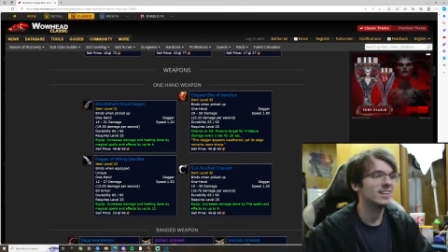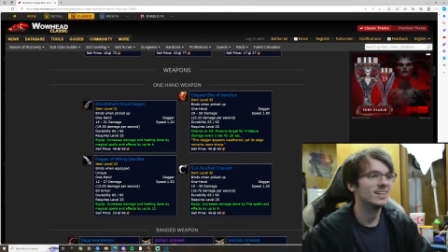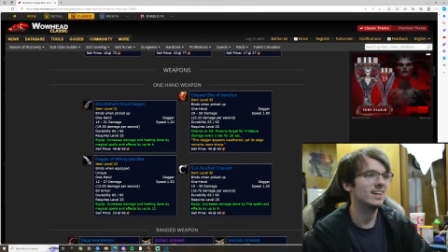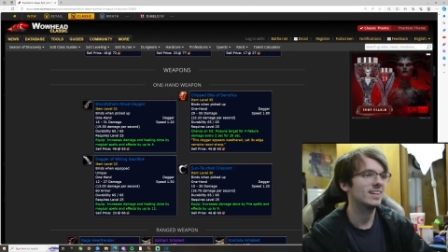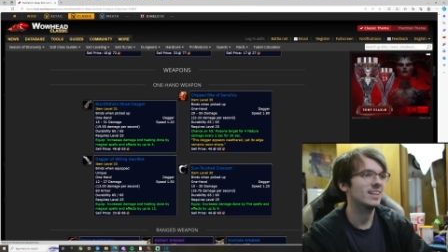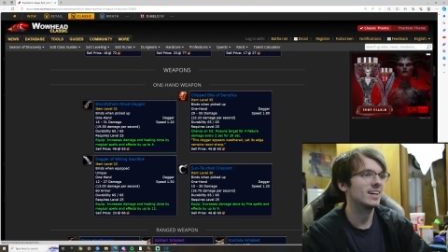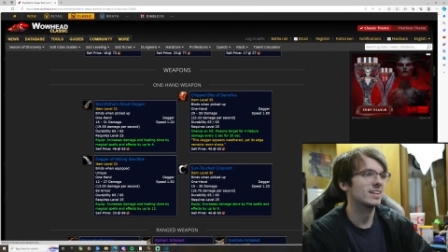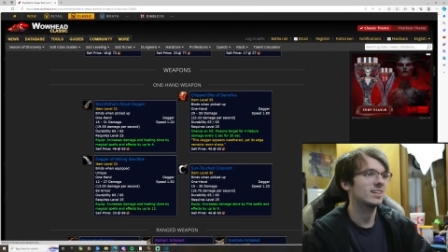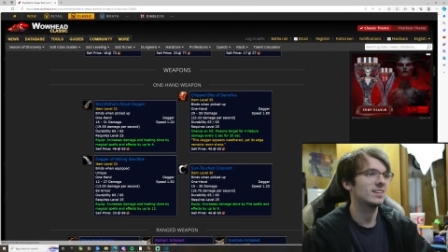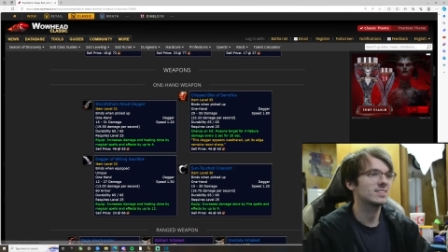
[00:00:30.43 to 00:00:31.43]
and that
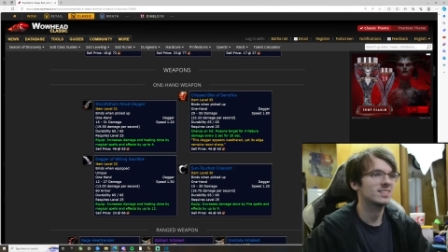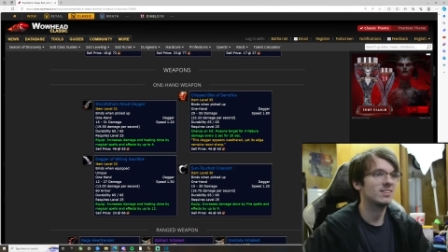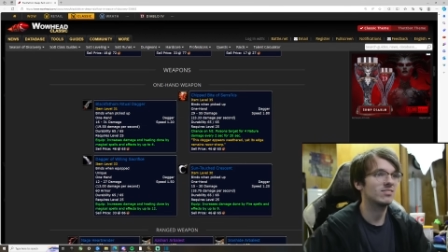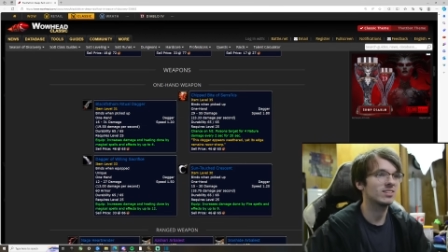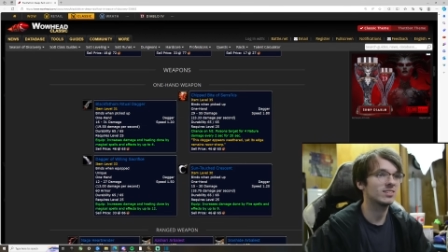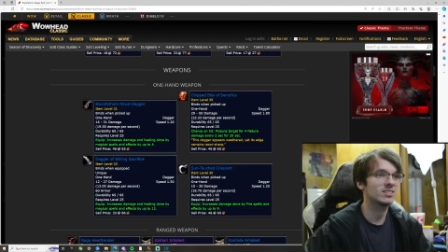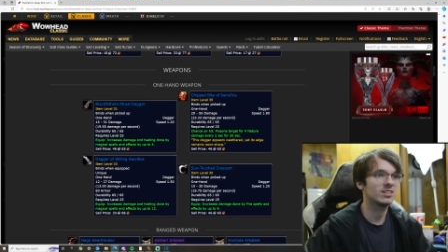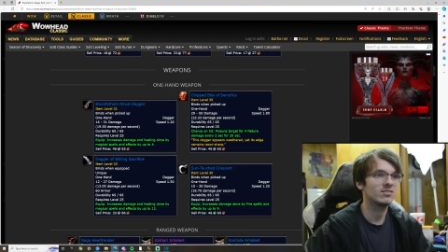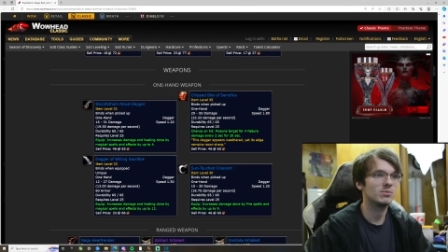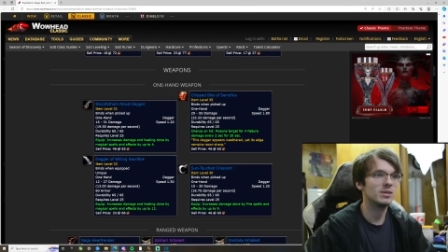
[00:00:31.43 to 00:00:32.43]
looks definitely looks
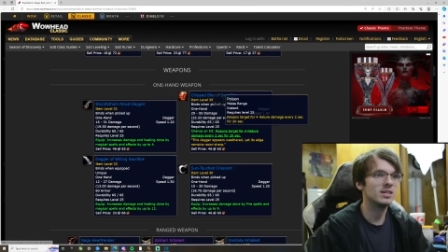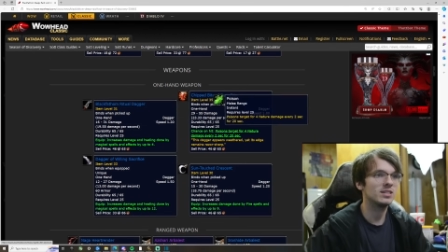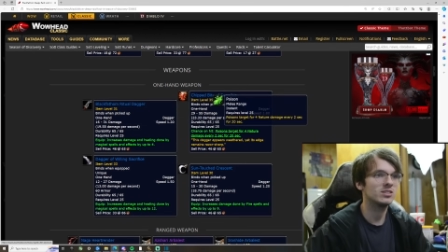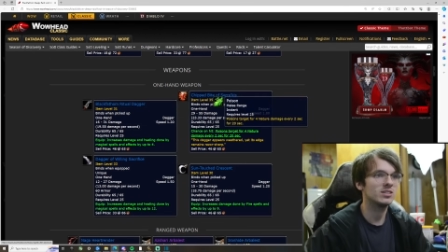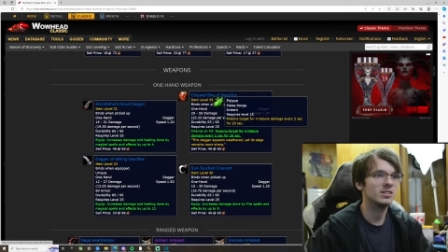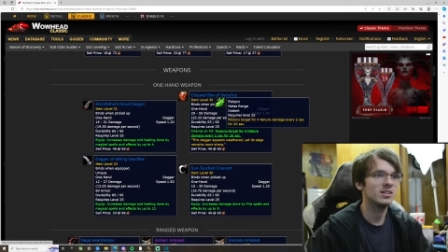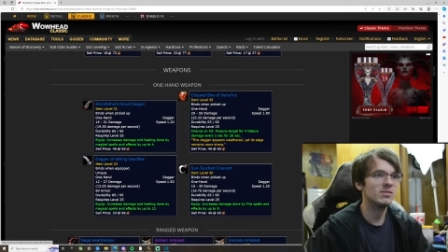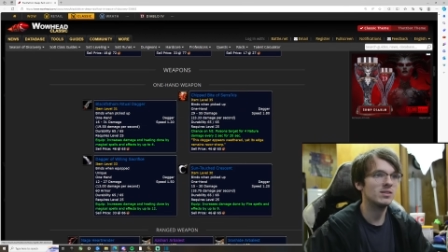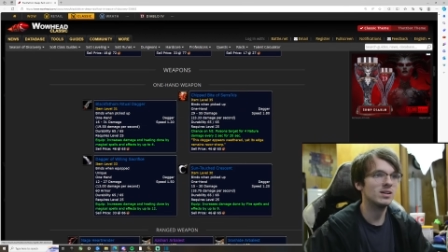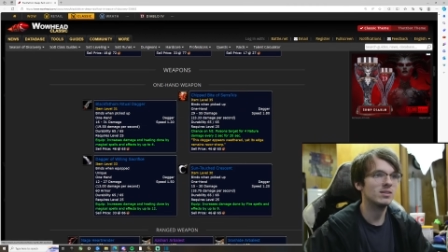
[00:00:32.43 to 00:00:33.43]
good for mage. You
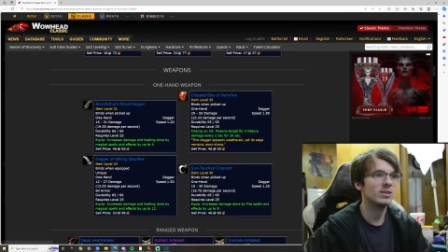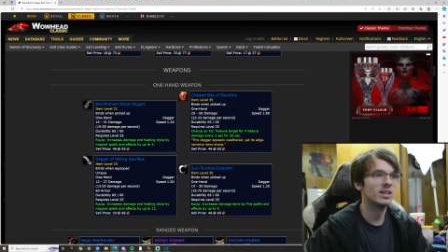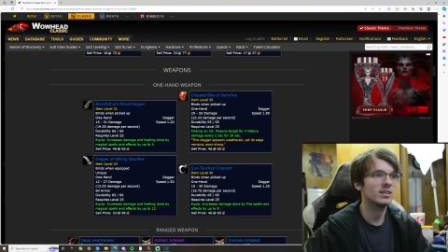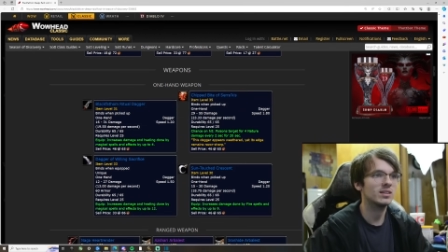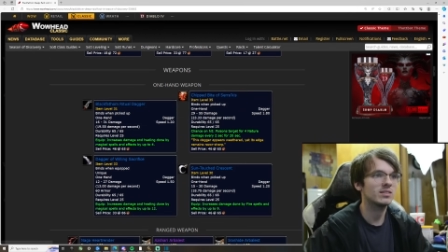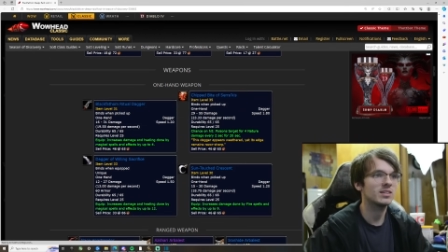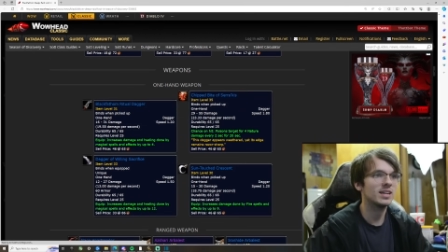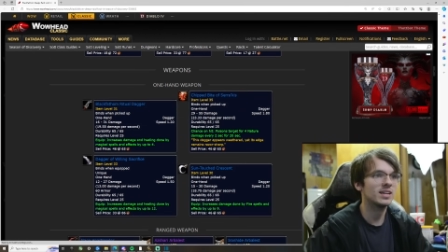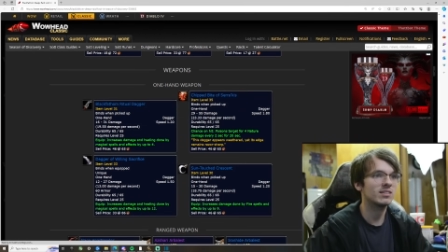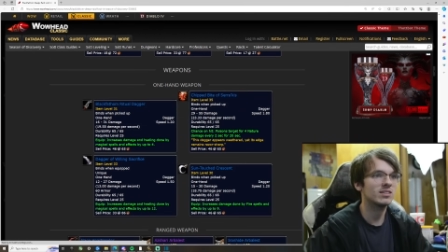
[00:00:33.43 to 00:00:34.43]
know, uh, we get another
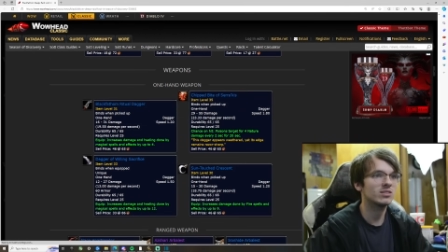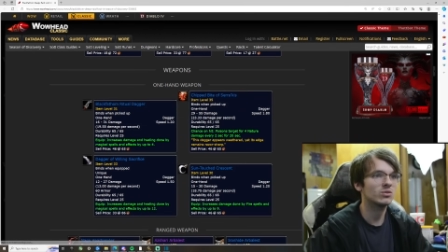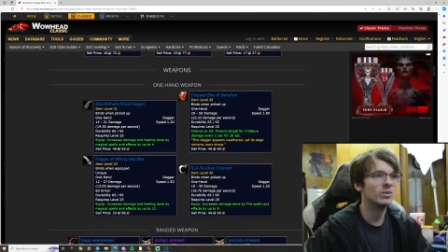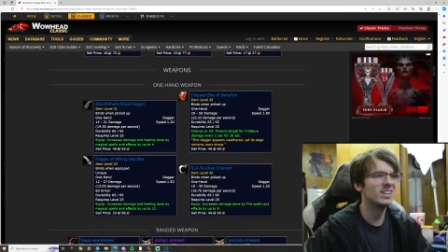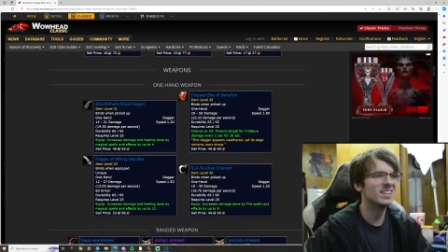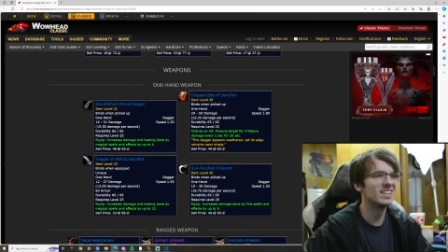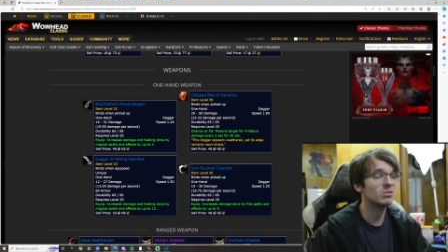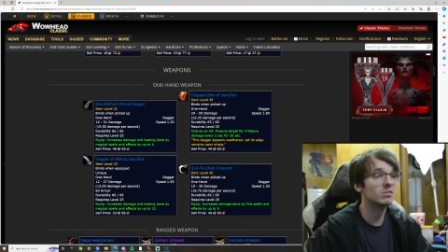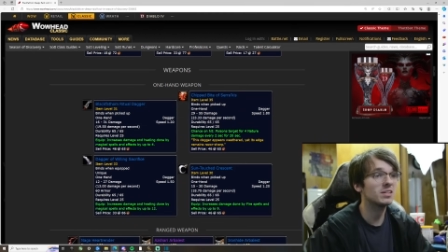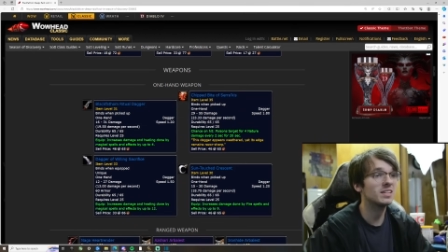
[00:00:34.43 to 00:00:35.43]
dagger here,
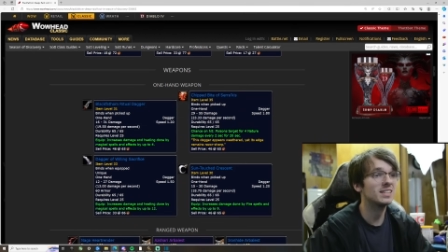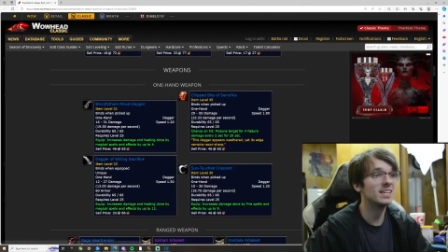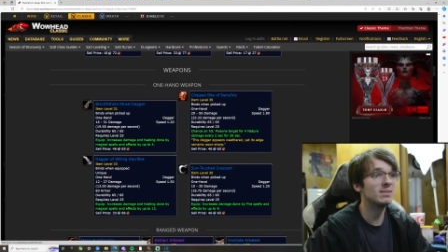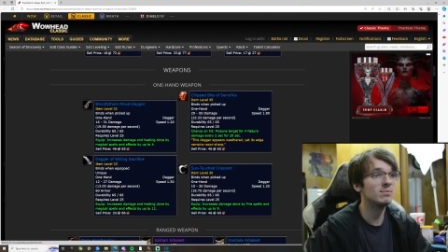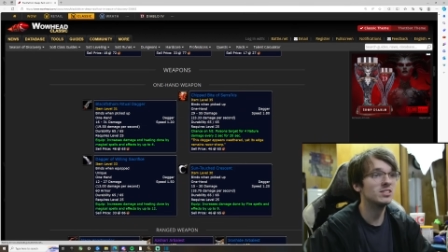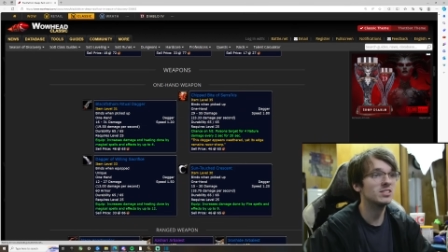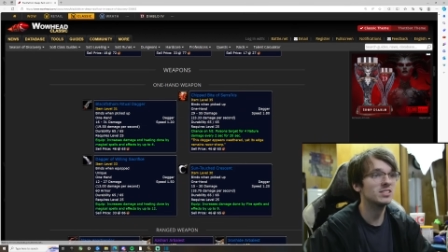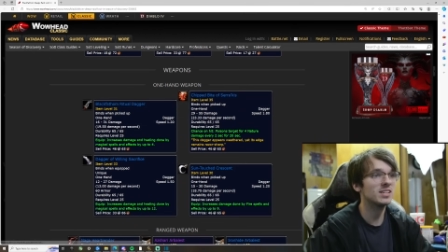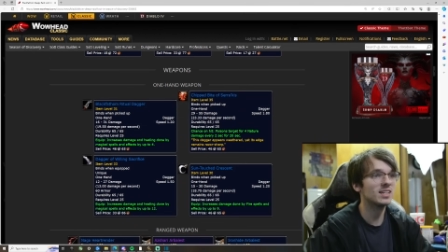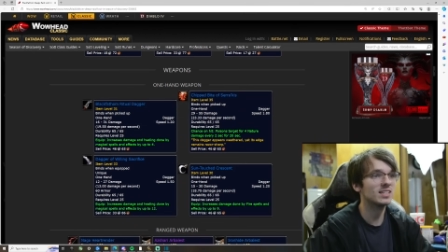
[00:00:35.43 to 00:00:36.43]
23 damage a
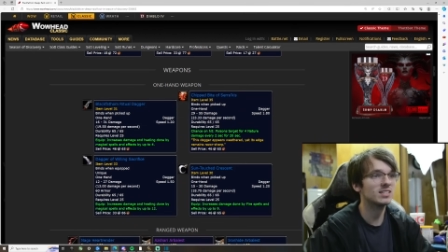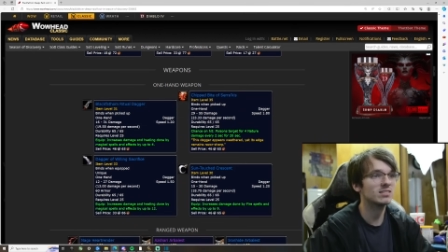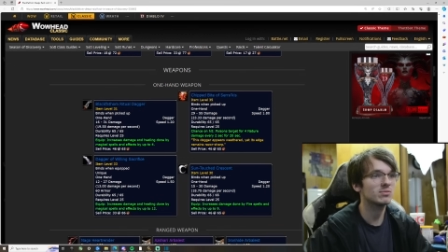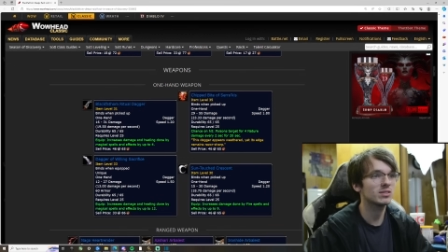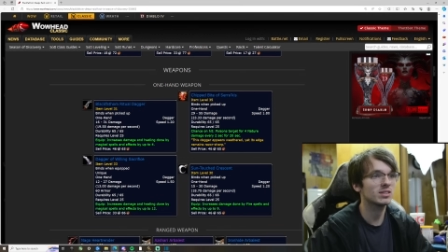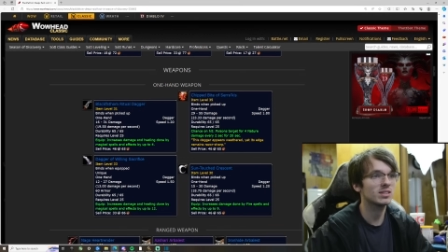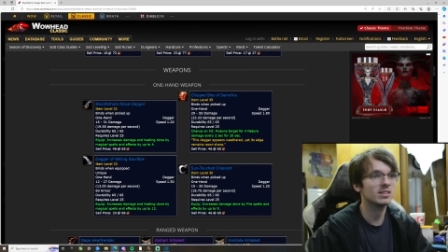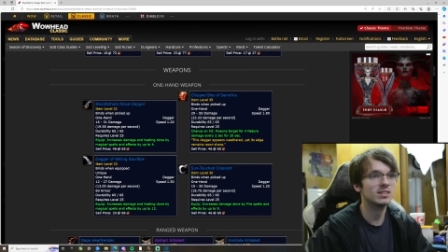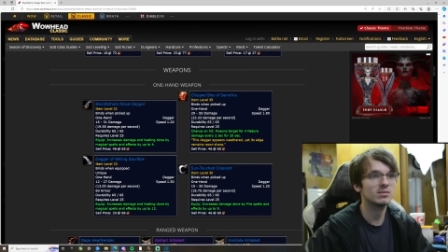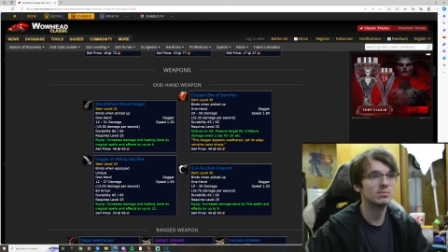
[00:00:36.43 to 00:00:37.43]
second. That's really
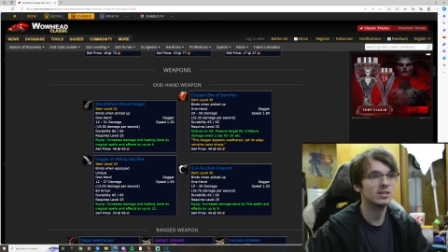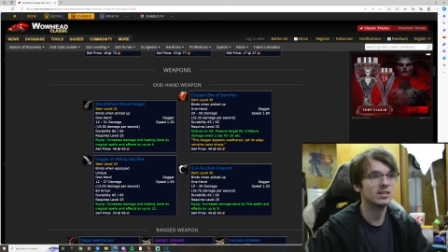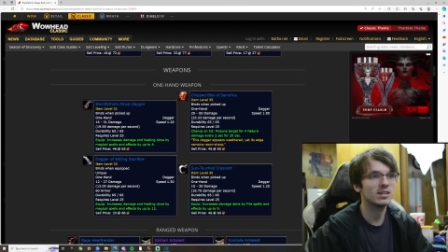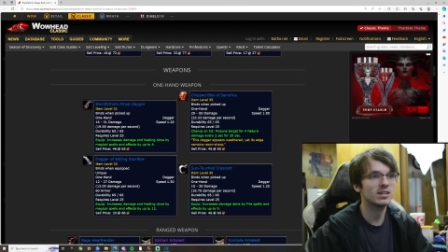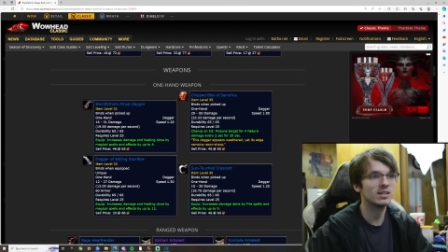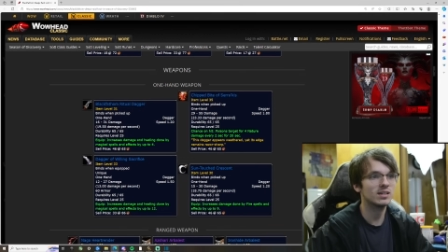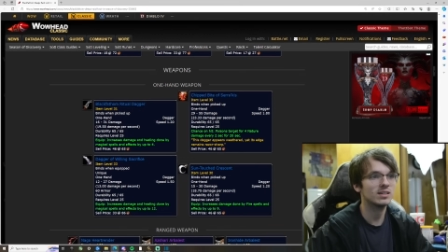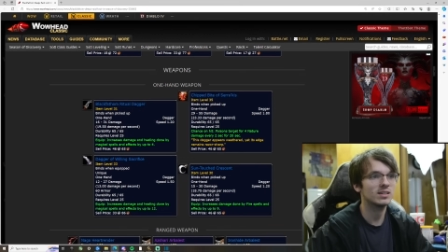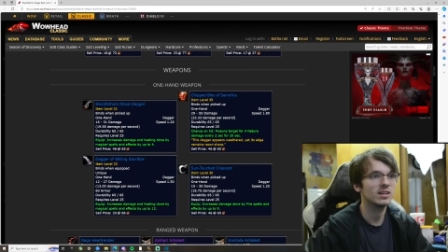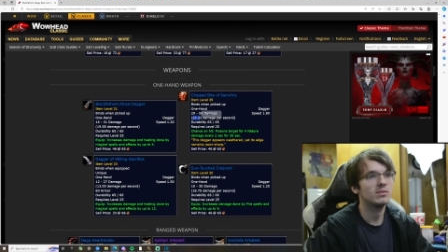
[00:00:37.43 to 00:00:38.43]
that's pretty dang
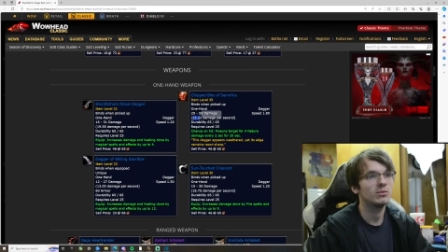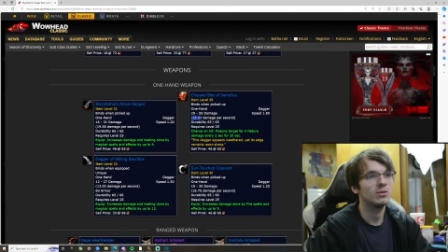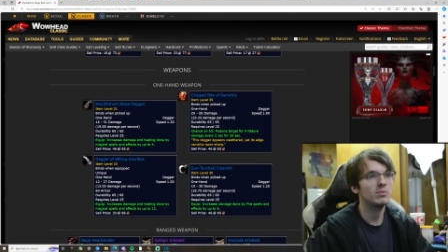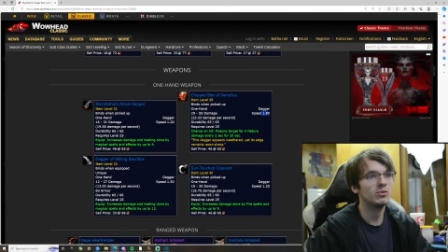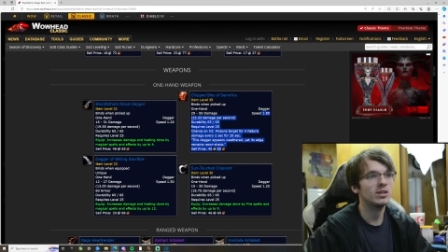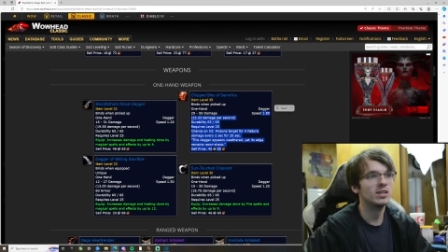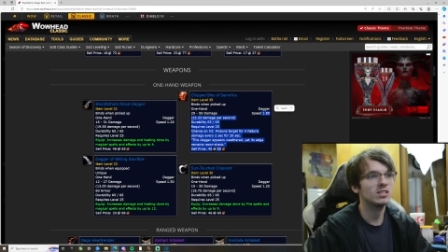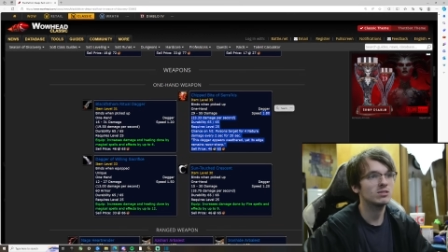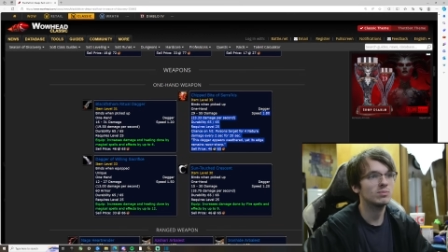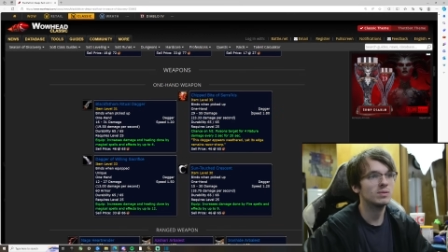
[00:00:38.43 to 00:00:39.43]
high. 1.8
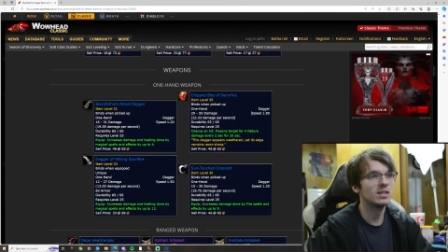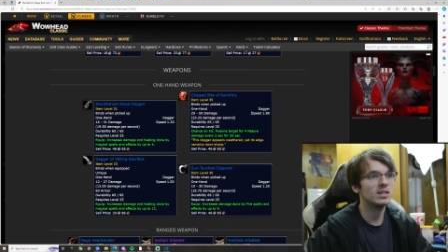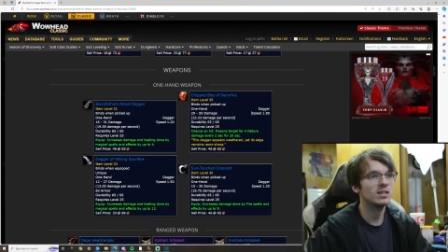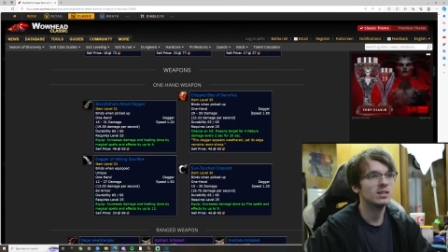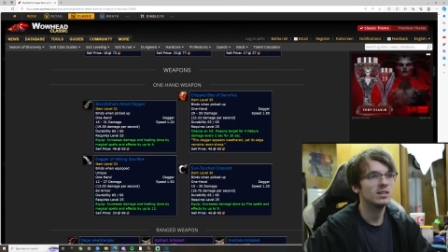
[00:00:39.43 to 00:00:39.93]
speed.